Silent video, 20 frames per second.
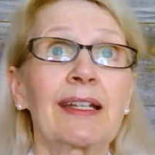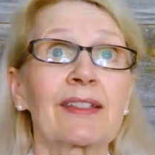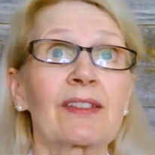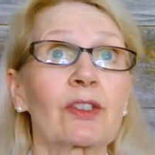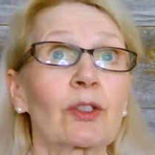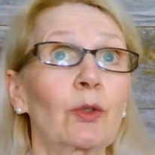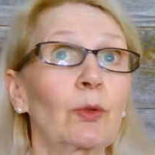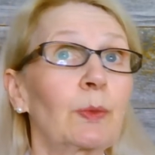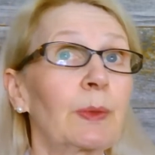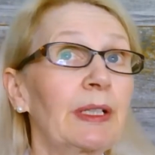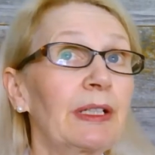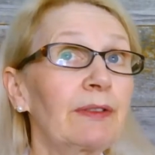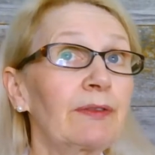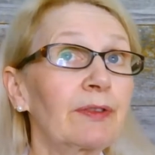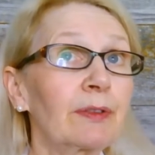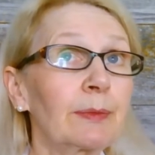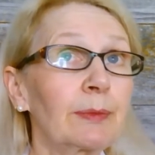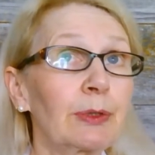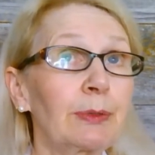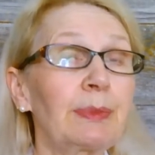So way
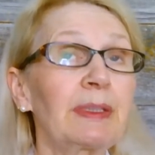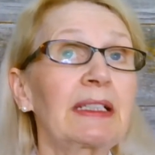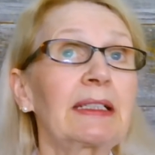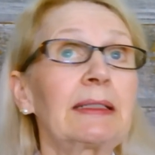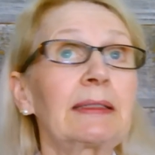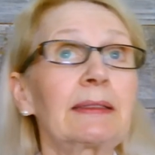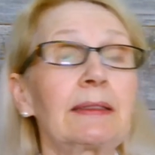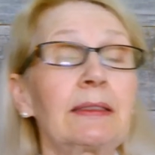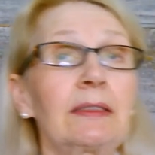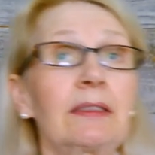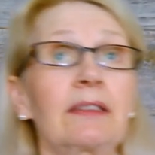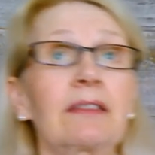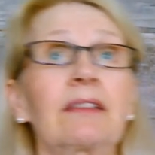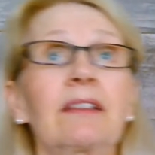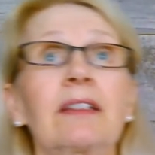from the beginning,